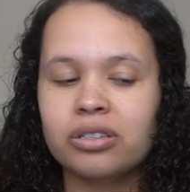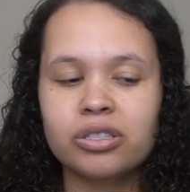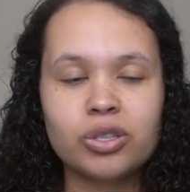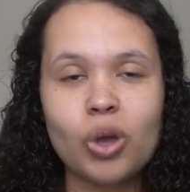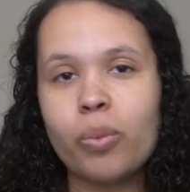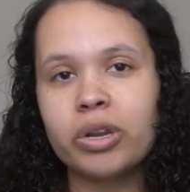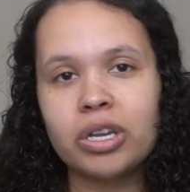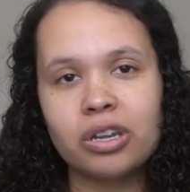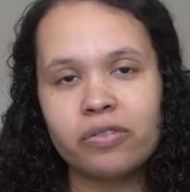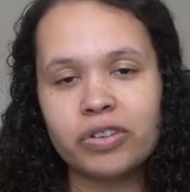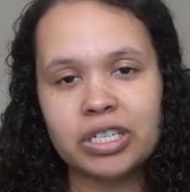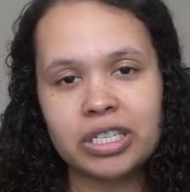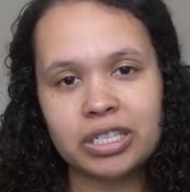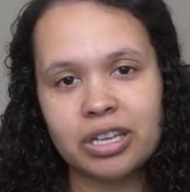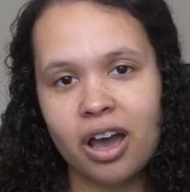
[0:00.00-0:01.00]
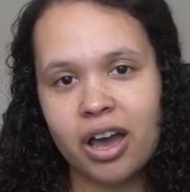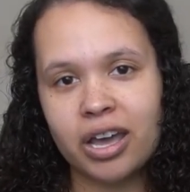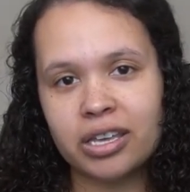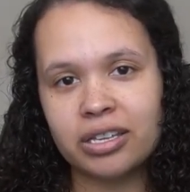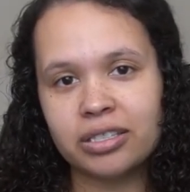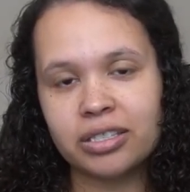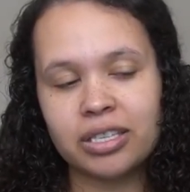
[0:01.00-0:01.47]
so many different
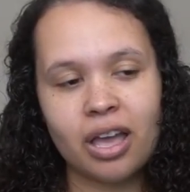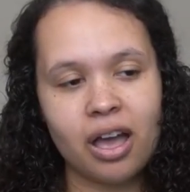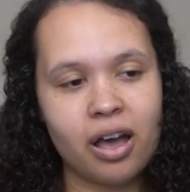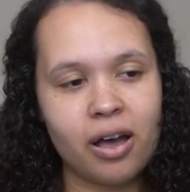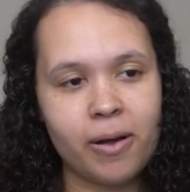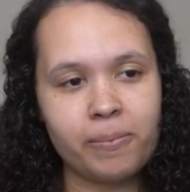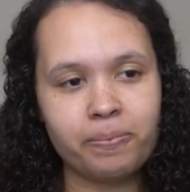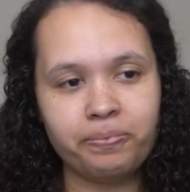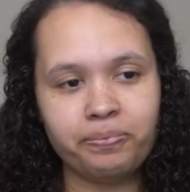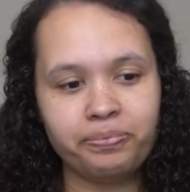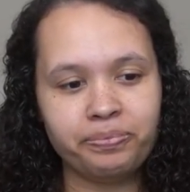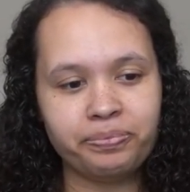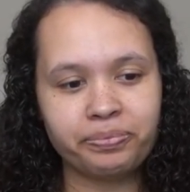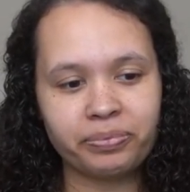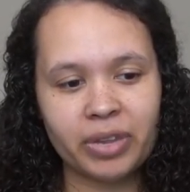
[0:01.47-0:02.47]
designs, um,